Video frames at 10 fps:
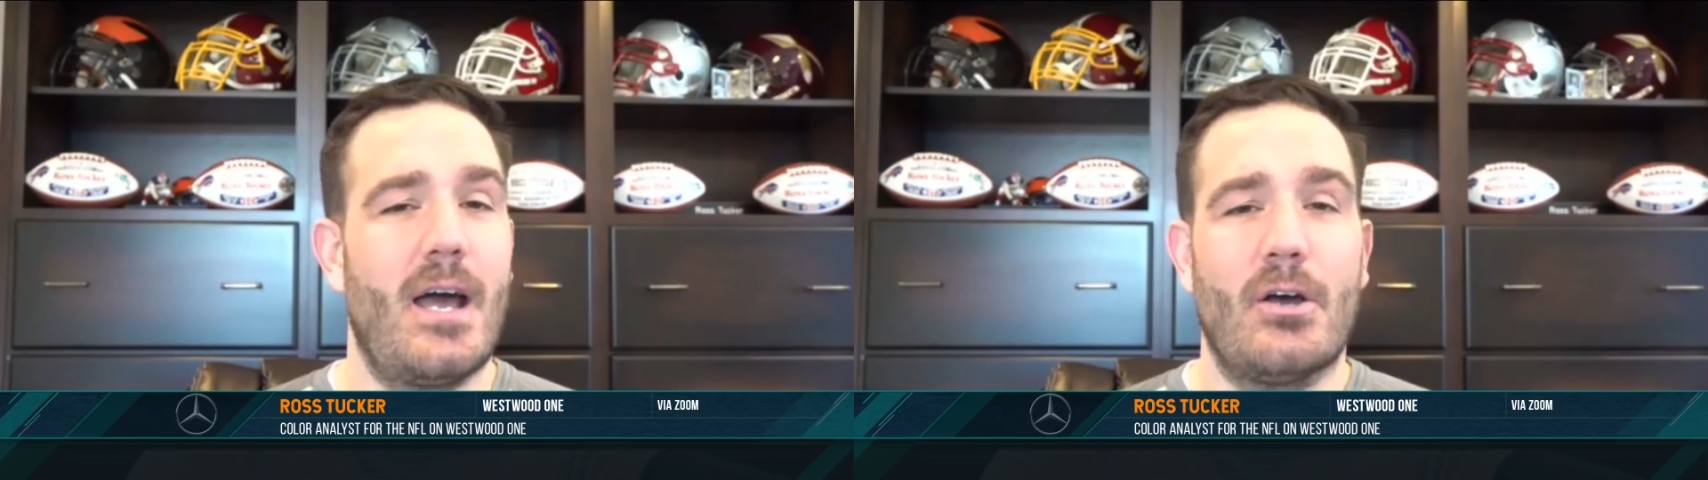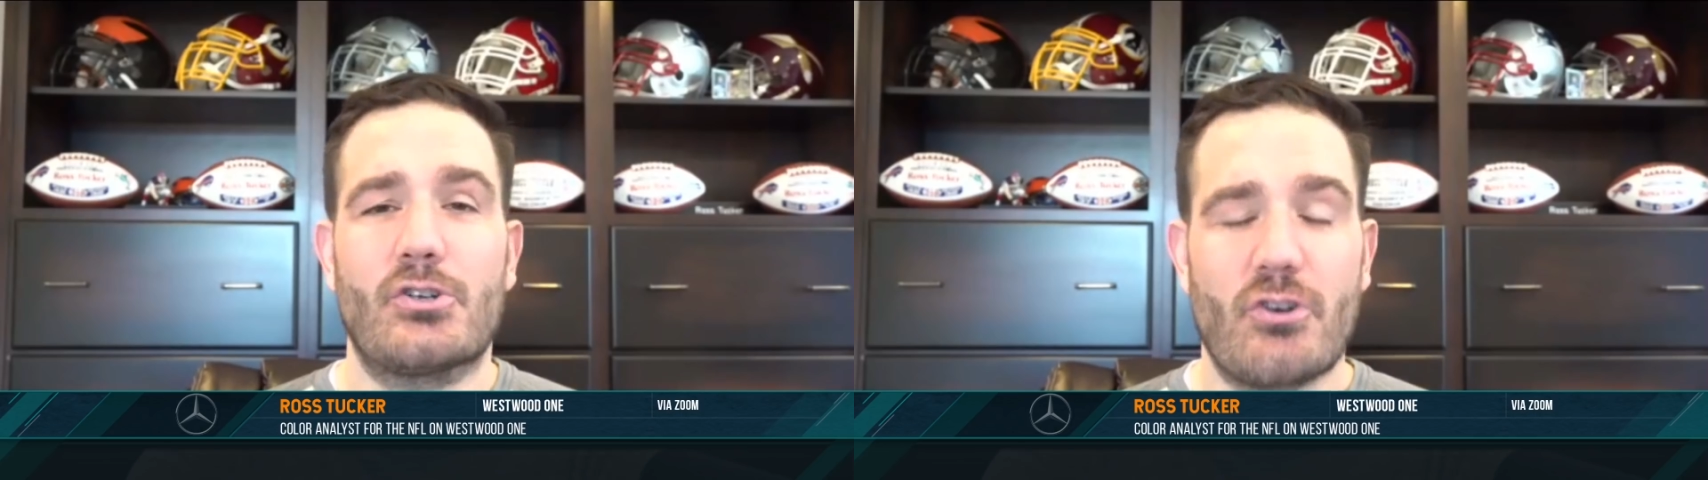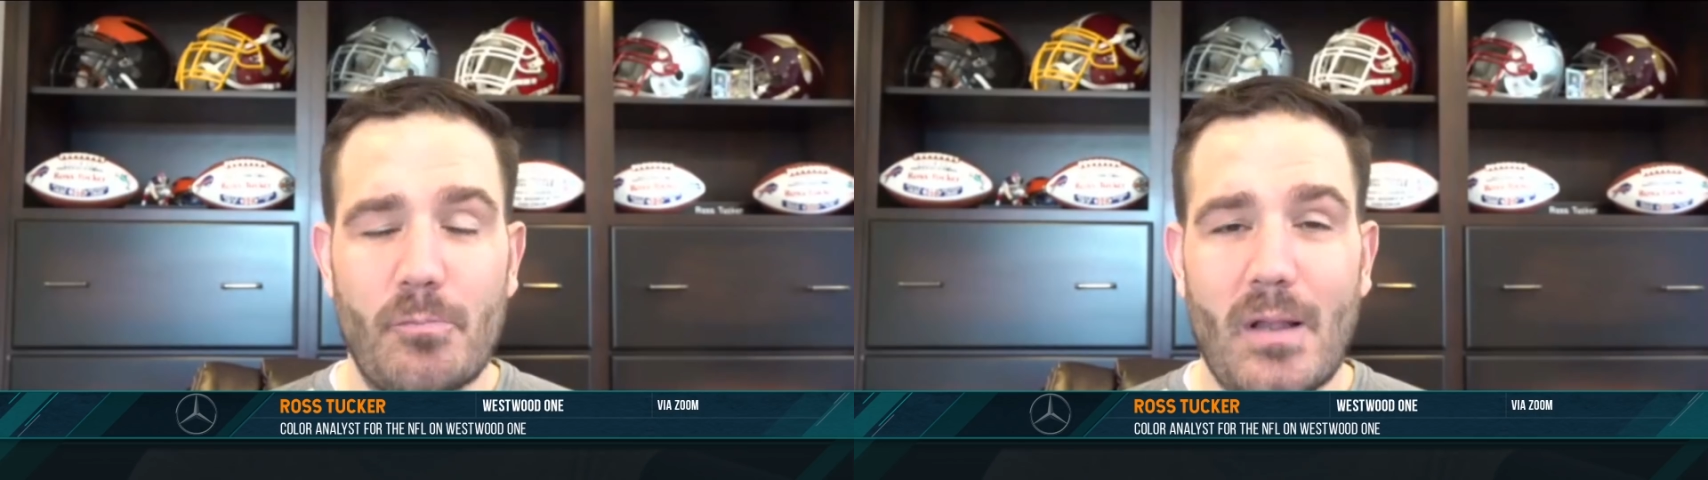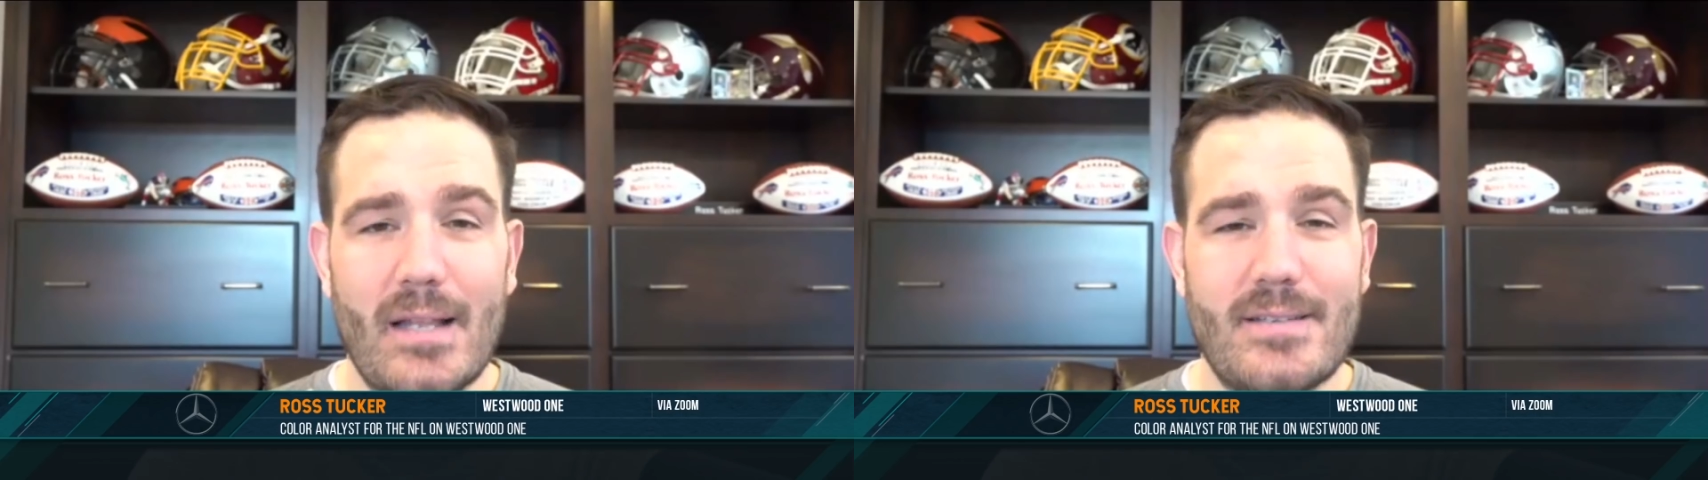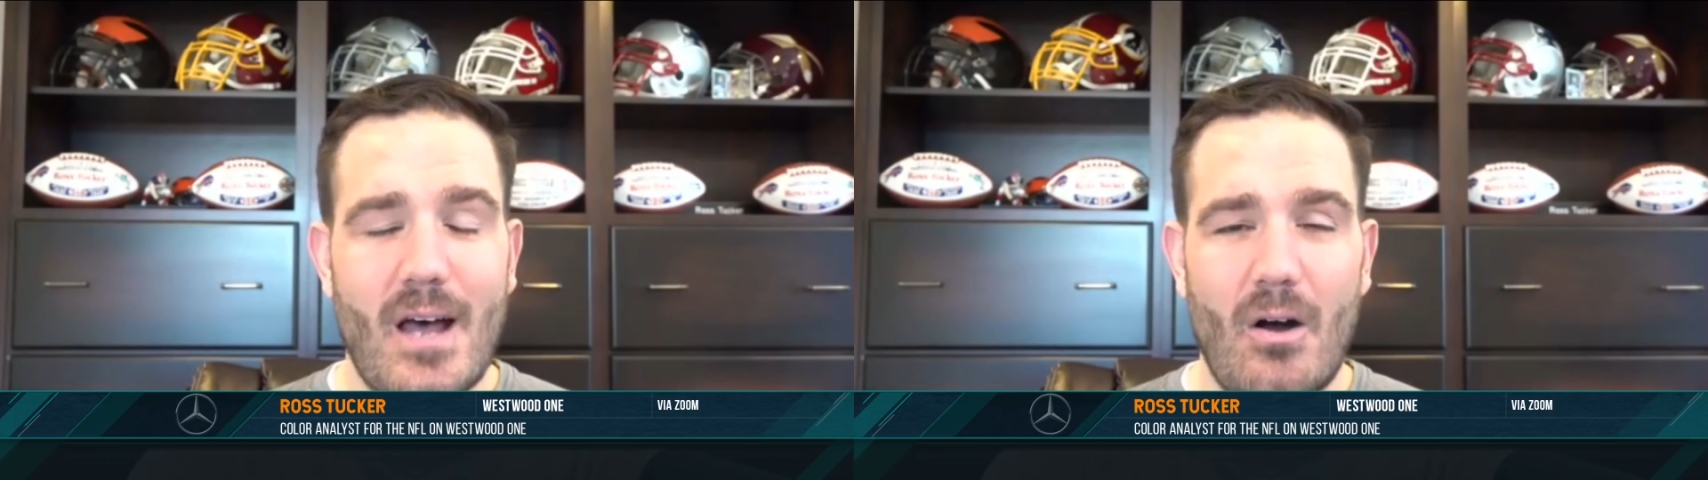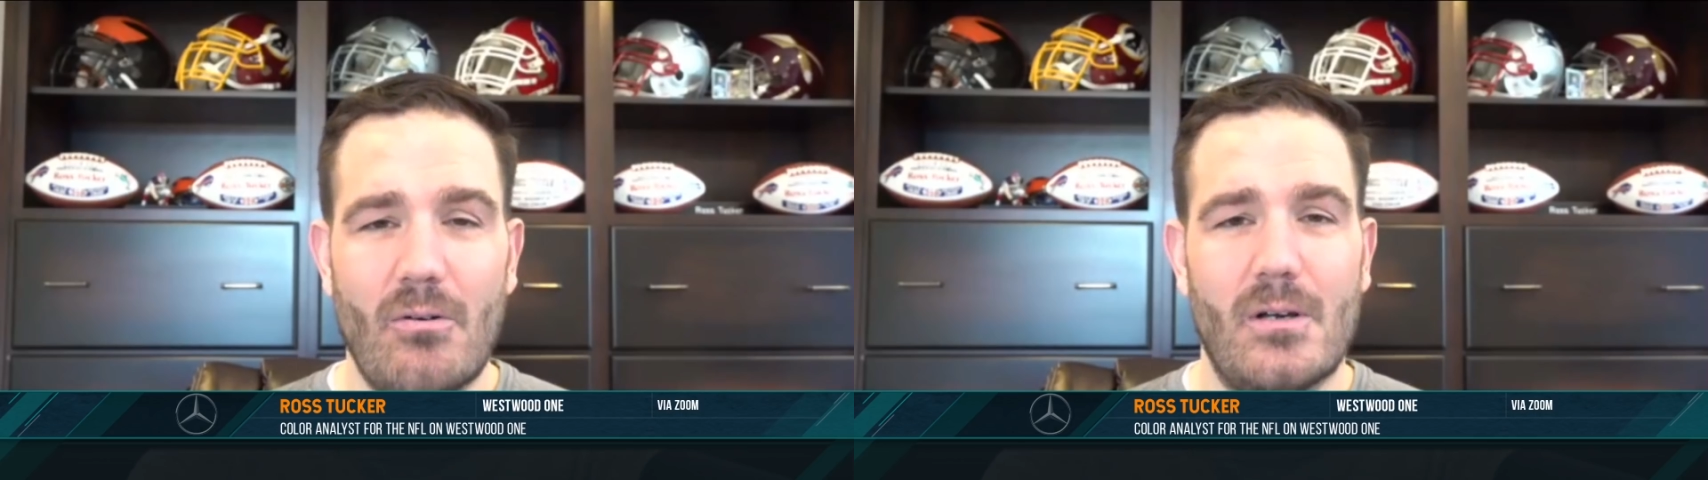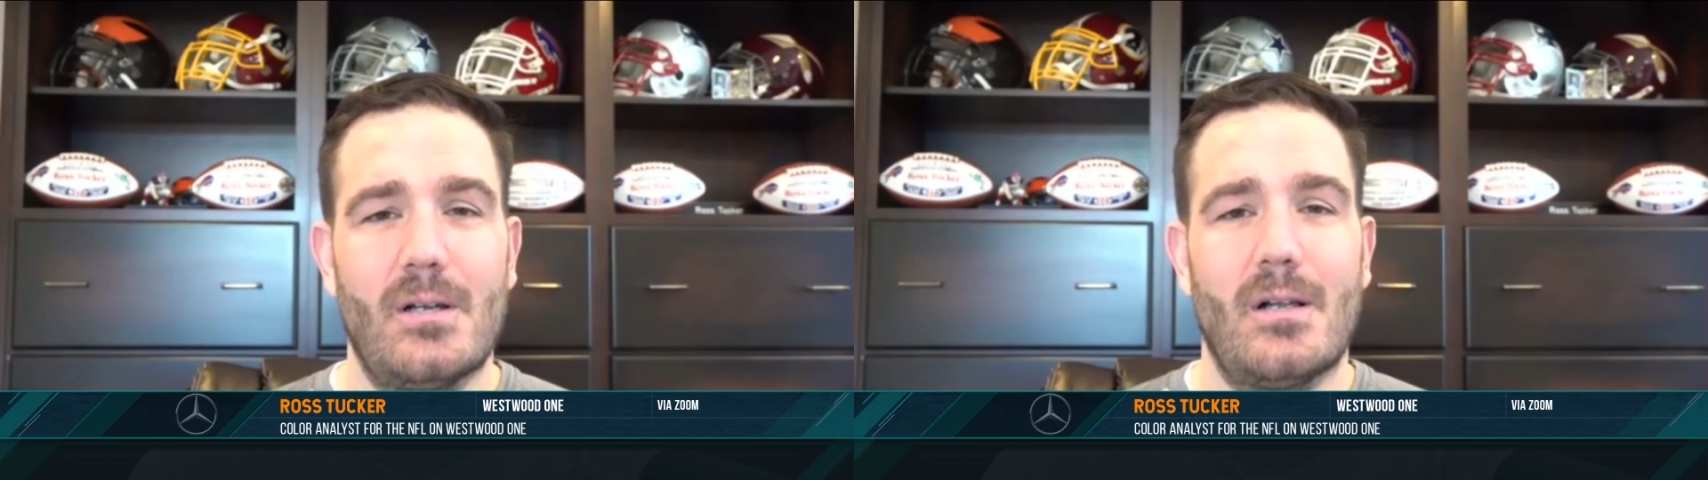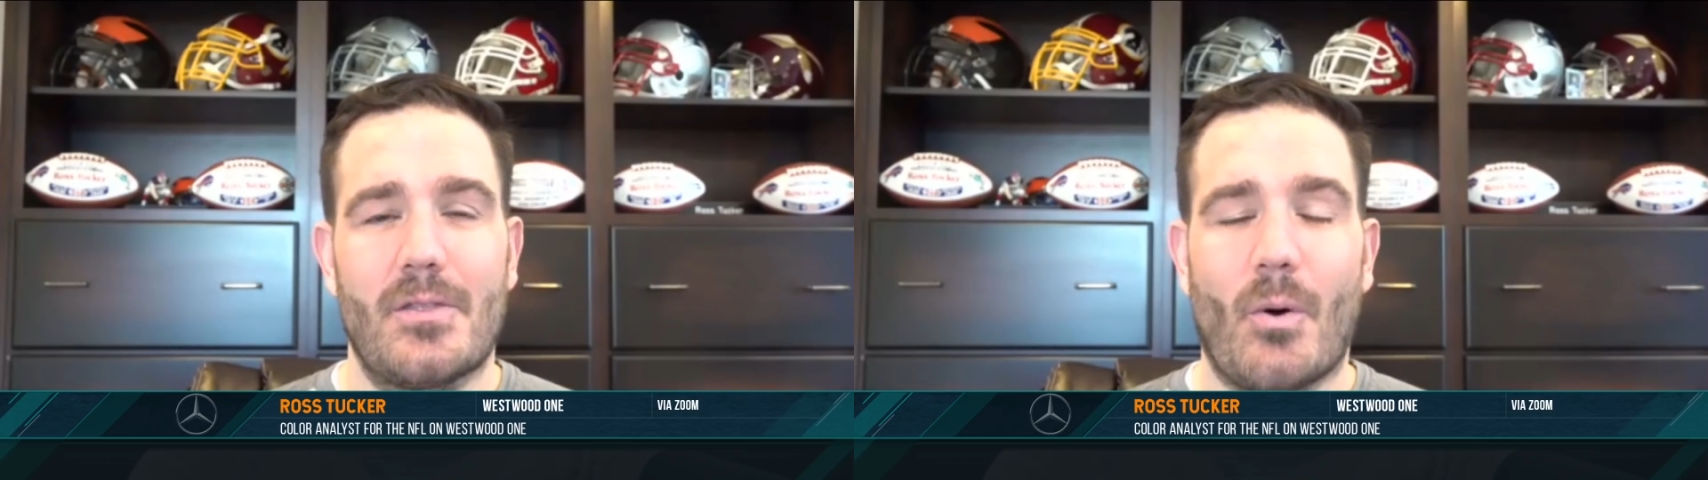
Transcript: Drew Bledsoe, the